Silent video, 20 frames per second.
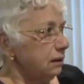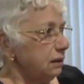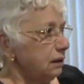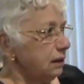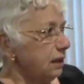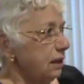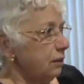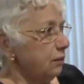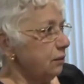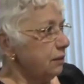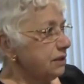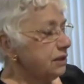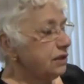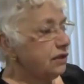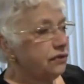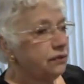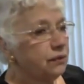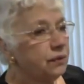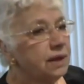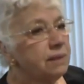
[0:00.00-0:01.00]
It was
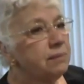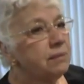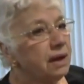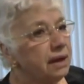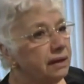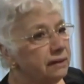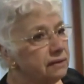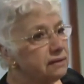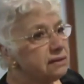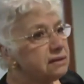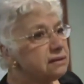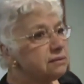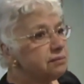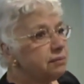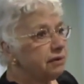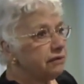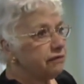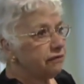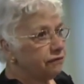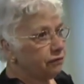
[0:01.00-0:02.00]
three months
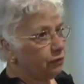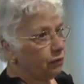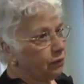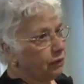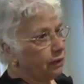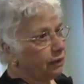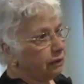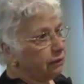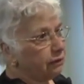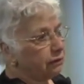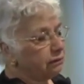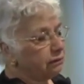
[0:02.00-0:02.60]
before